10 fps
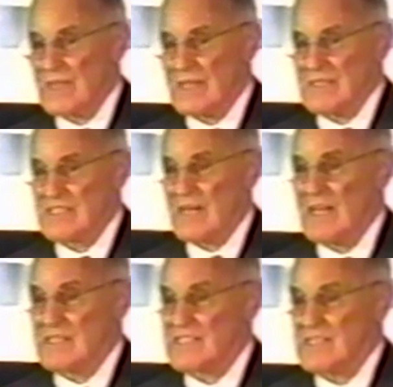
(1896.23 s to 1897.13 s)
he
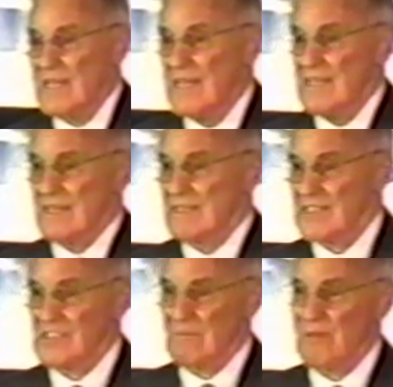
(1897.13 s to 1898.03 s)
sculls. In
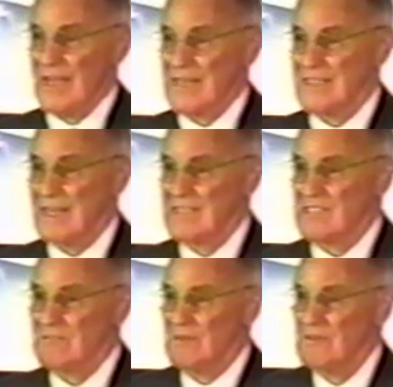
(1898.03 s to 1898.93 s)
addition to playing
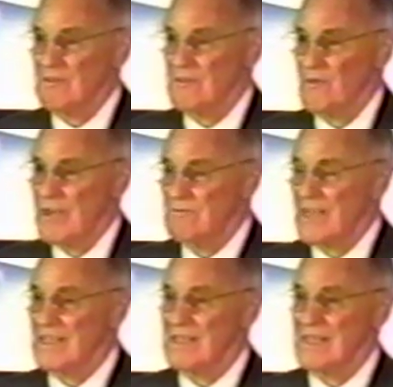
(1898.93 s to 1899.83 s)
tennis quite
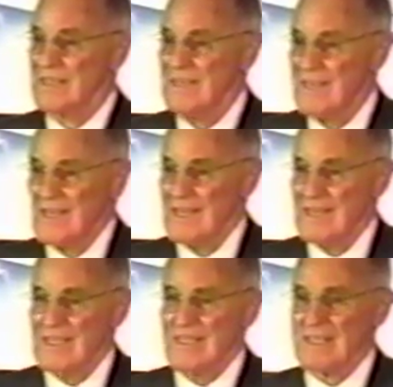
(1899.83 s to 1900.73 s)
regularly,
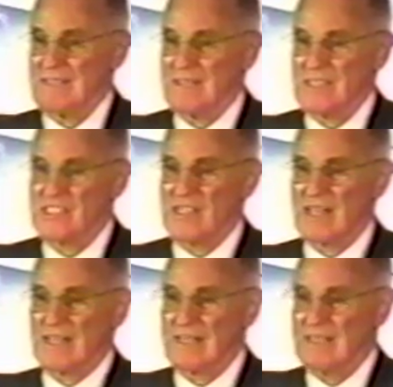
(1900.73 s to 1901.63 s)
he does
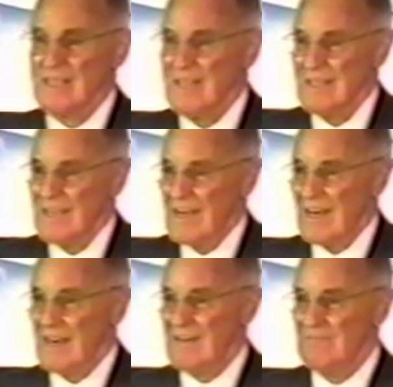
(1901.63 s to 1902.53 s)
sculling,
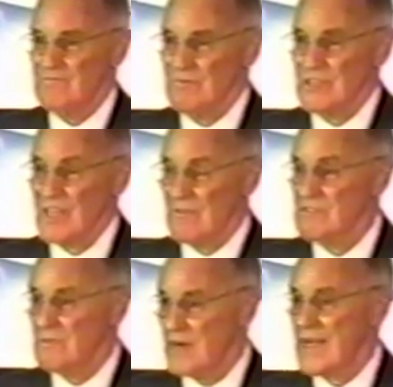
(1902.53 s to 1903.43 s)
which I
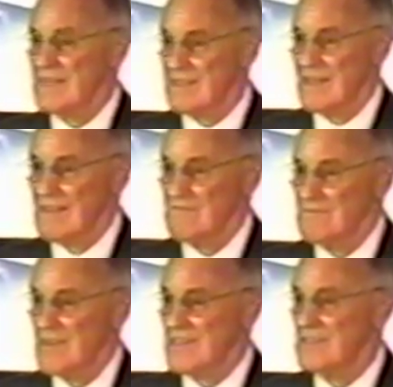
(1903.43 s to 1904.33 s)
was reminded, I
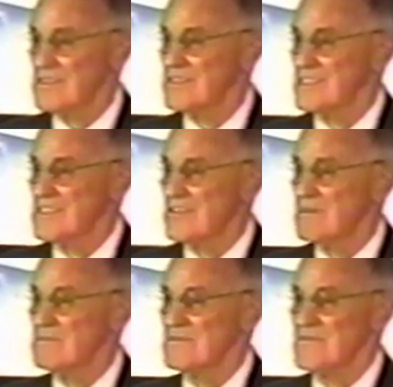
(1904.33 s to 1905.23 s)
hadn't heard the
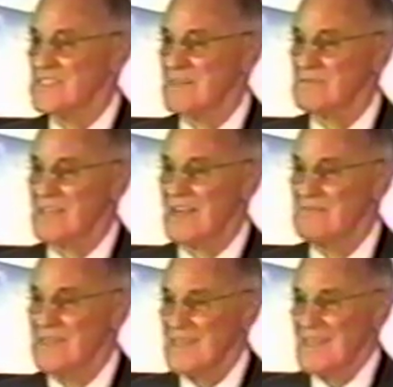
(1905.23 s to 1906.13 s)
term for some
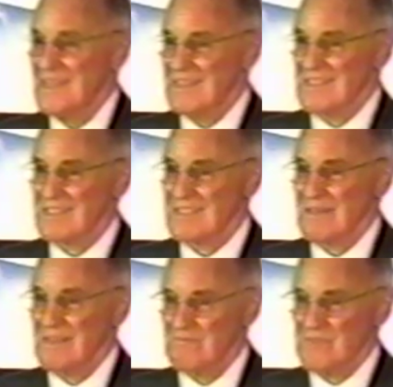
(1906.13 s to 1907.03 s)
time, is
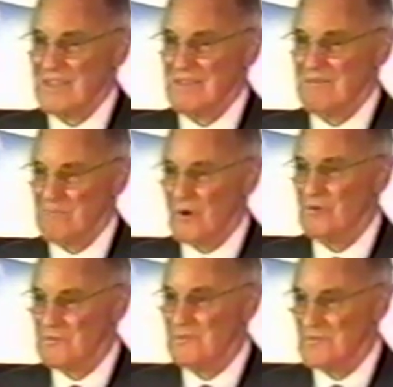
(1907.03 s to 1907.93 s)
in a
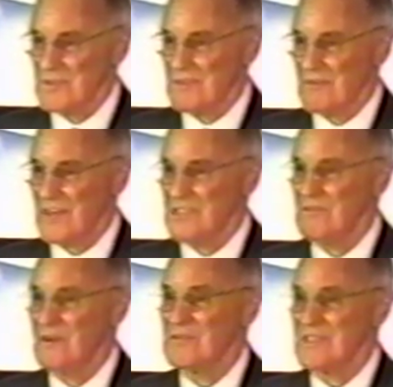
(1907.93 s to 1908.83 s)
boat, you're on
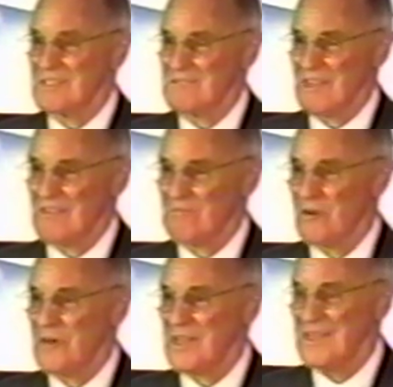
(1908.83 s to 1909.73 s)
your own, it's like
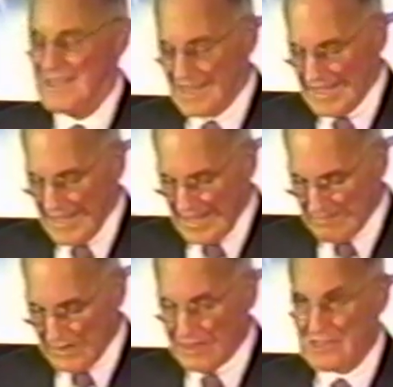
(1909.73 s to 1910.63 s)
rowing,
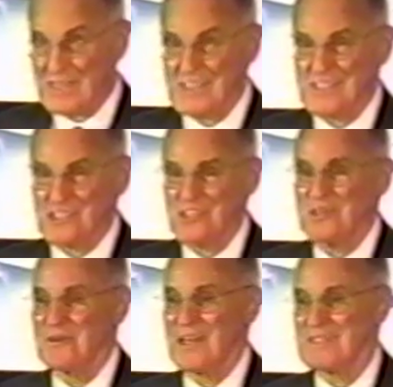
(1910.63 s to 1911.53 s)
and Mary does it
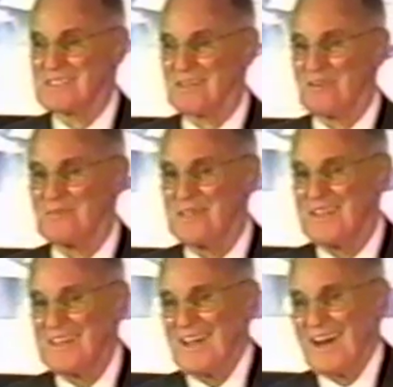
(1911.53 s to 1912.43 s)
too, and so
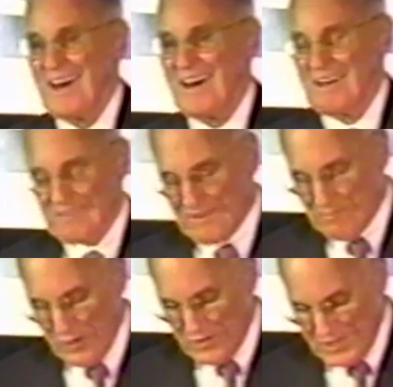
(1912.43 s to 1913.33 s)
they're
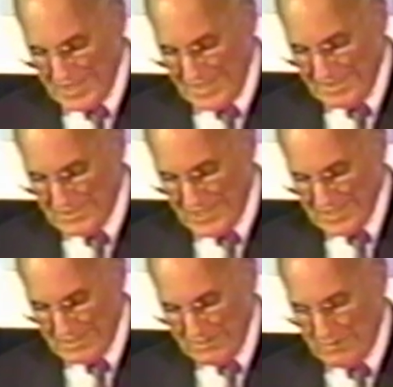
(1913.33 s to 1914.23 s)
both,
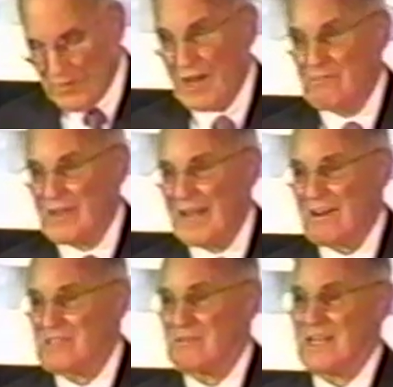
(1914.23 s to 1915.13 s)
Bob
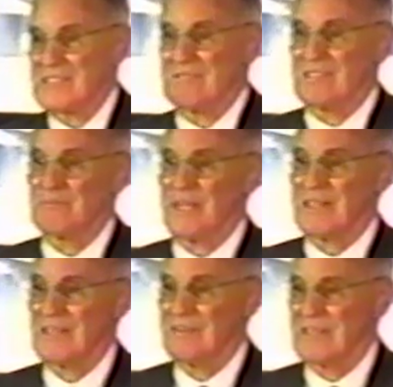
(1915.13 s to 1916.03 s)
characterized her as being
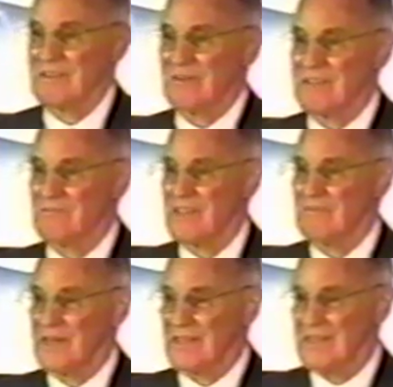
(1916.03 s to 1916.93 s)
the only
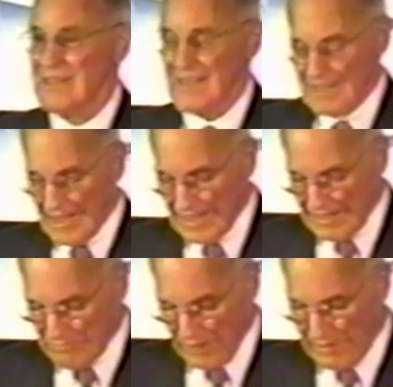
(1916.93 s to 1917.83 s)
great-grandmother,
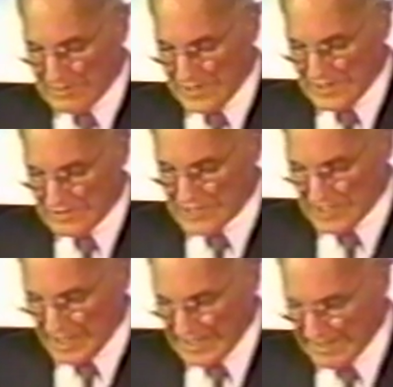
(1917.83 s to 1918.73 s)
probably, who's
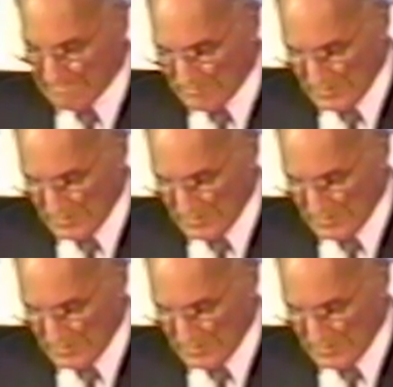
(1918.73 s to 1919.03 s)
sculling